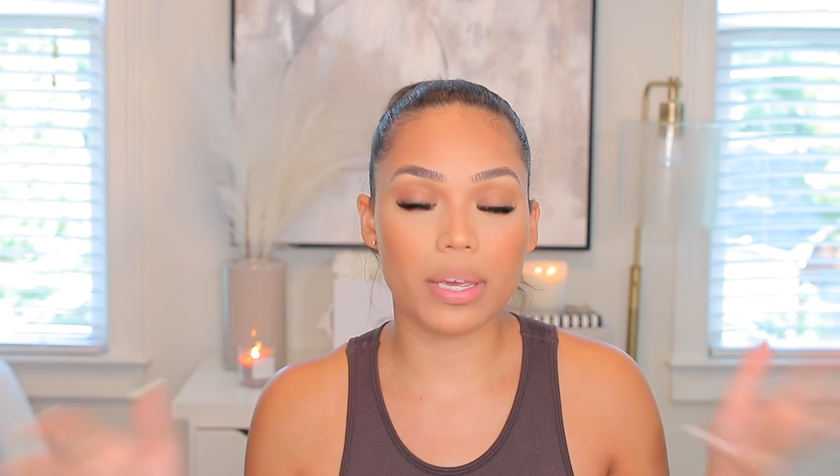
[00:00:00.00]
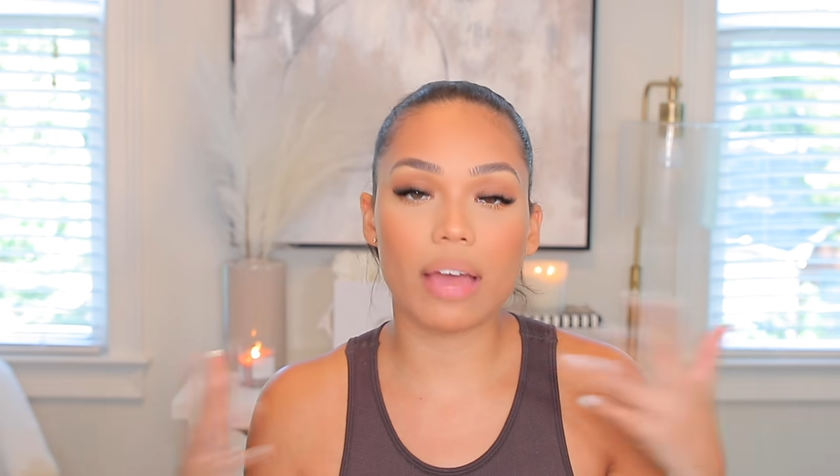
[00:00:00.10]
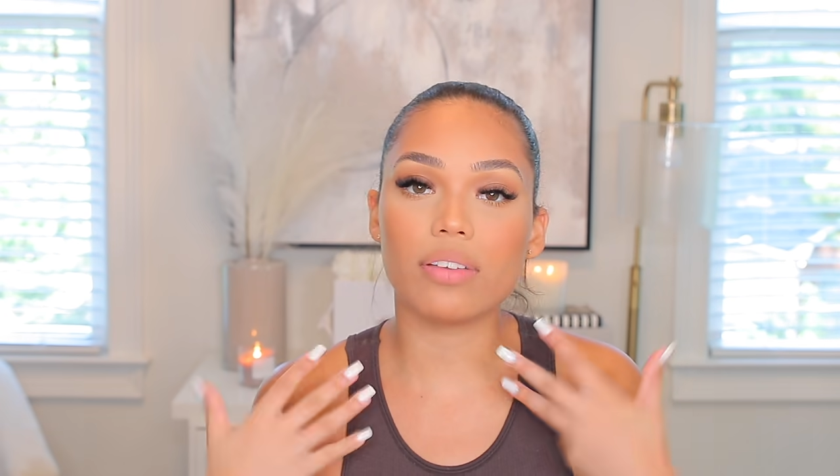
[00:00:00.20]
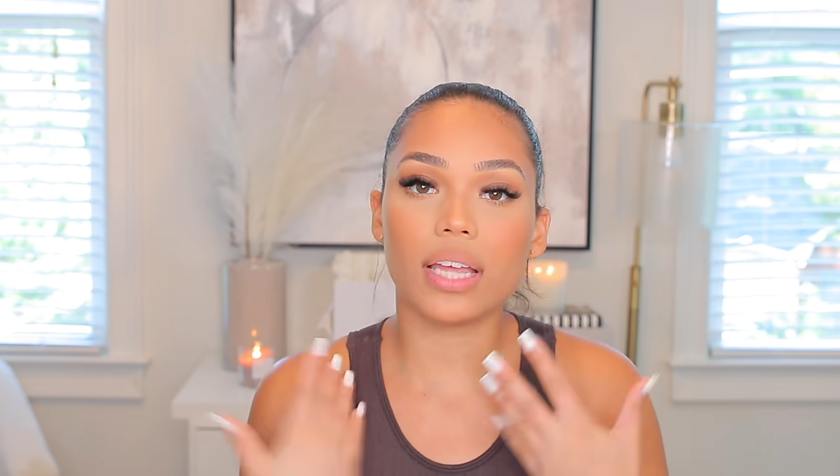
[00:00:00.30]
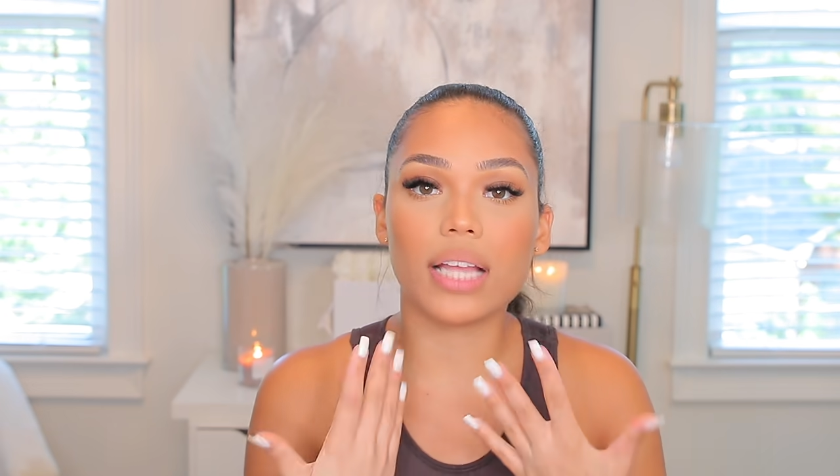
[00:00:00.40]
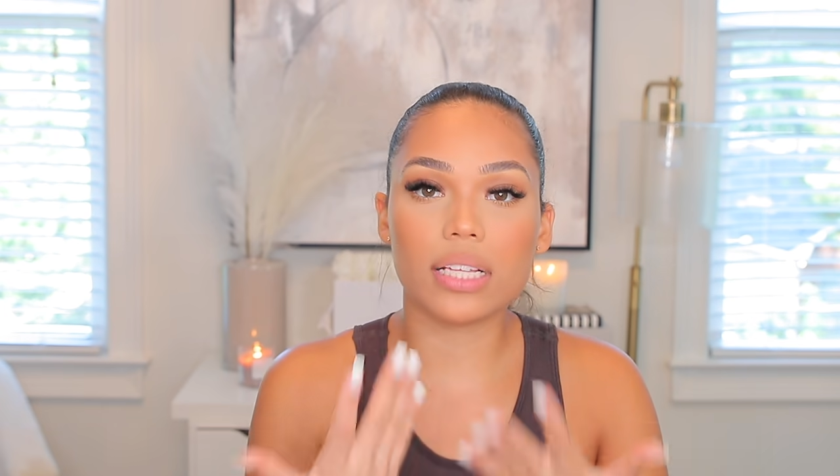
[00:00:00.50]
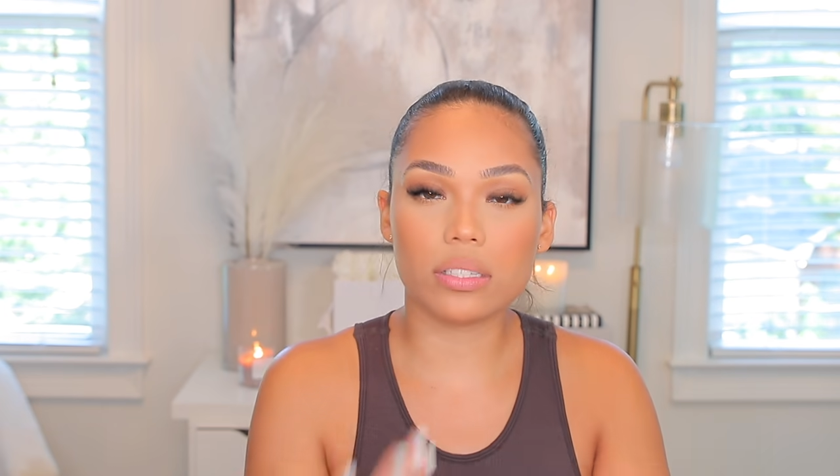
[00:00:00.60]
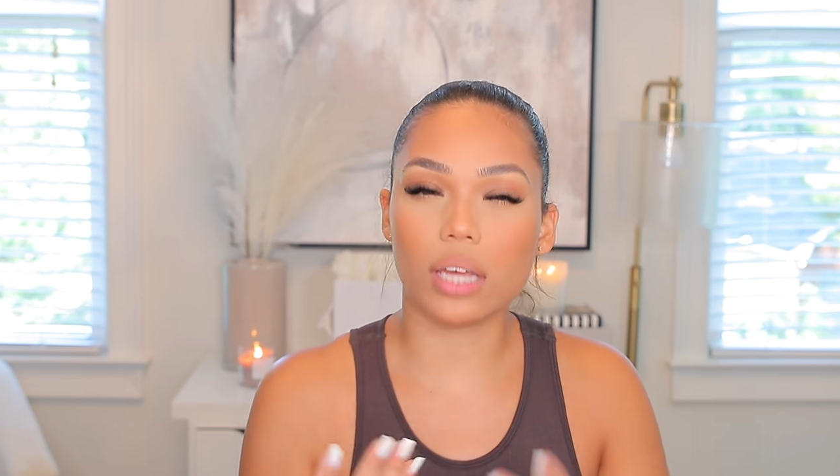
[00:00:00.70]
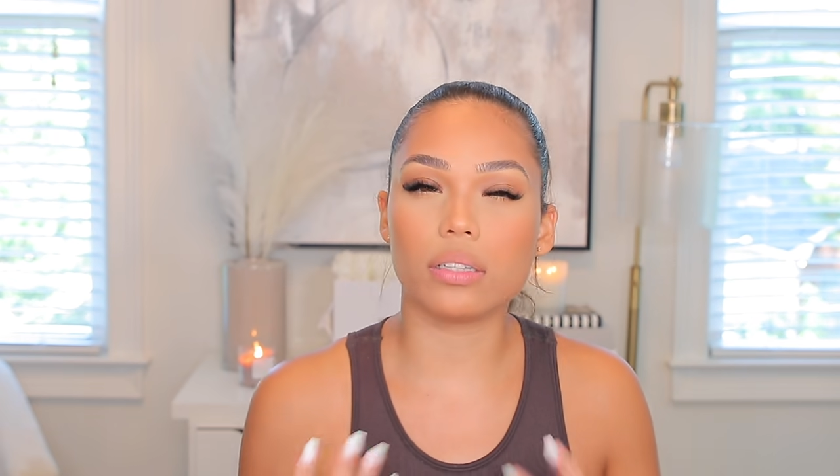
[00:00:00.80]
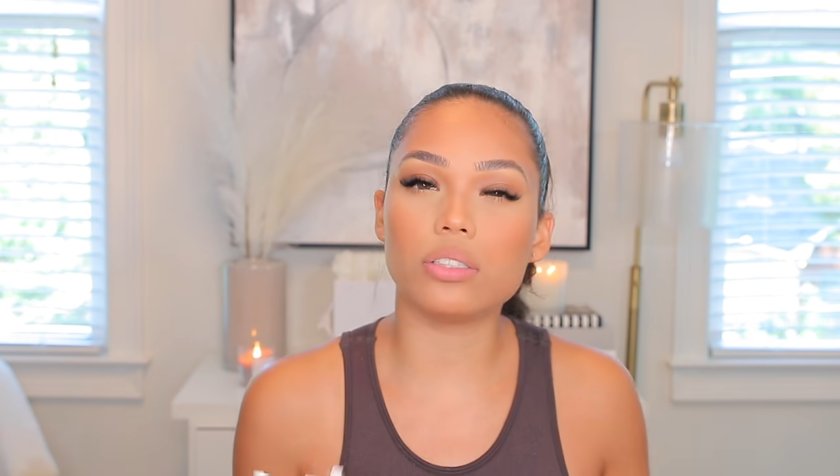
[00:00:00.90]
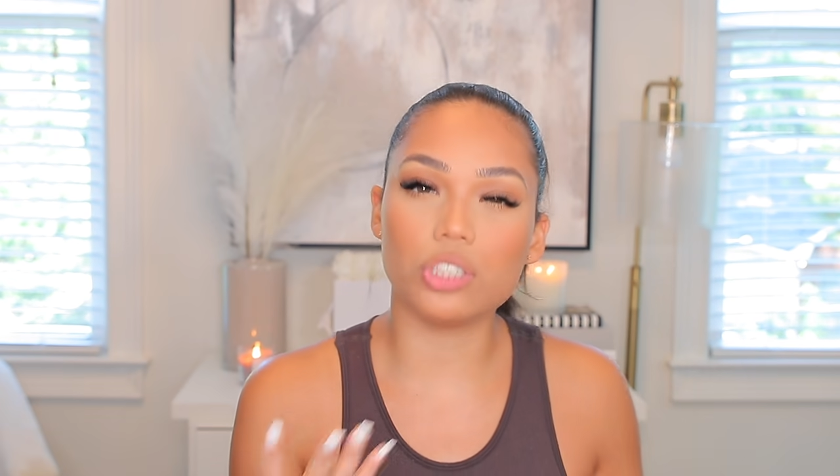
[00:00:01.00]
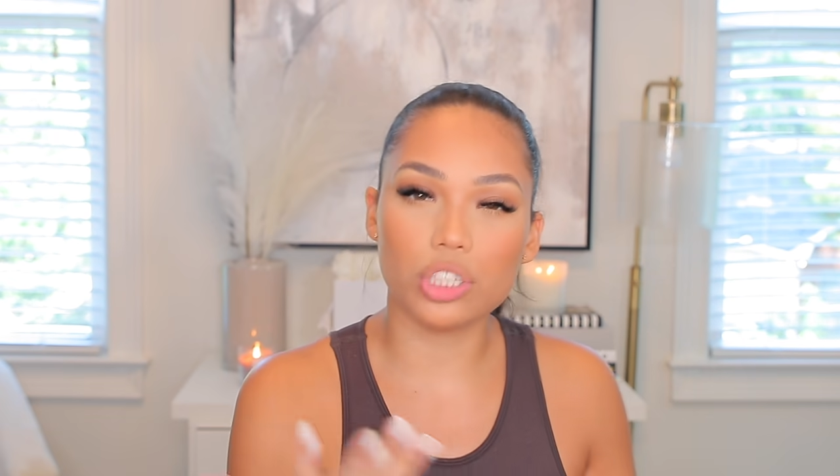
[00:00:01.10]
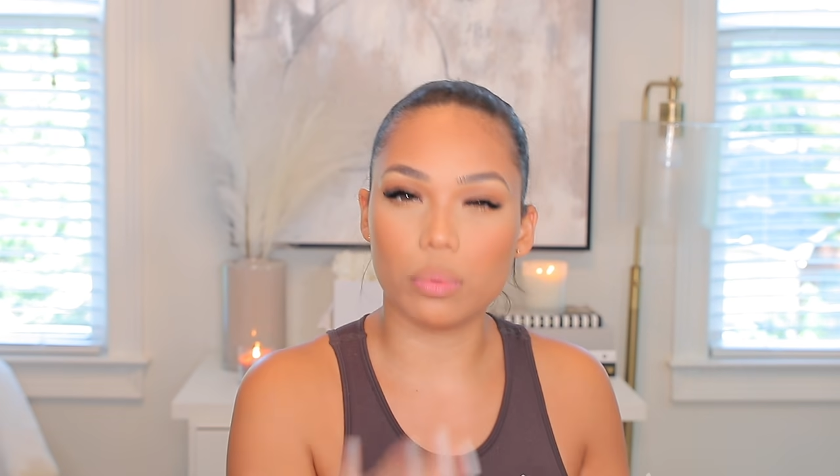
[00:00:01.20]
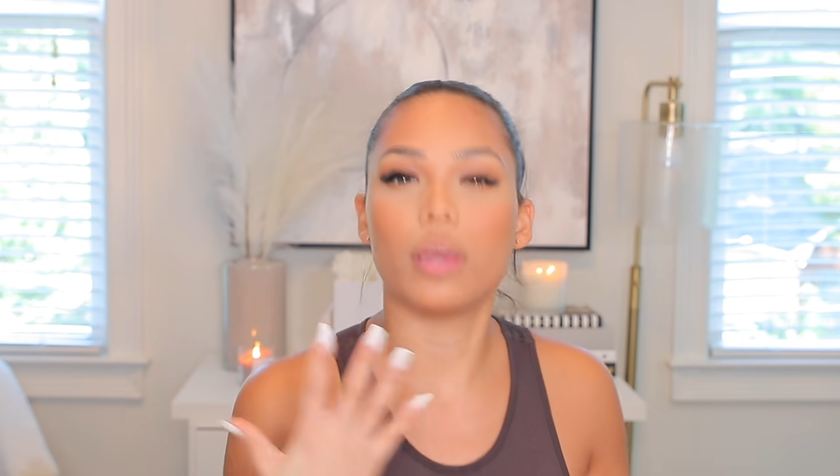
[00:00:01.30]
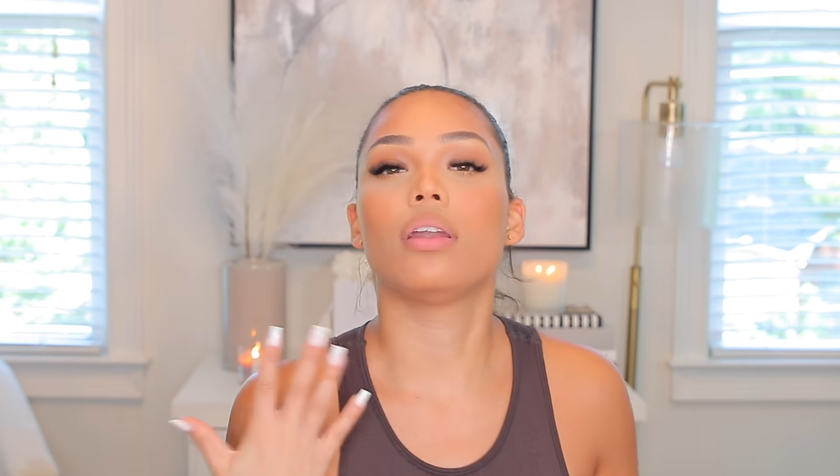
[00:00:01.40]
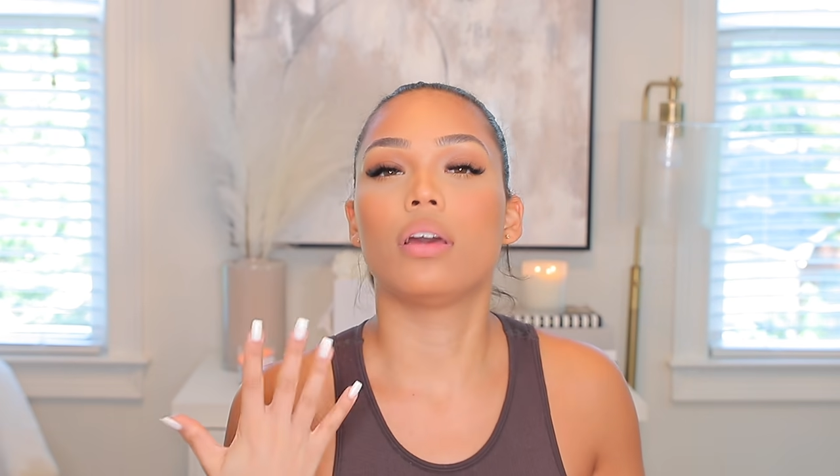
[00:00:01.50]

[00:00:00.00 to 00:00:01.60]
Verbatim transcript: I feel like that's like genuine.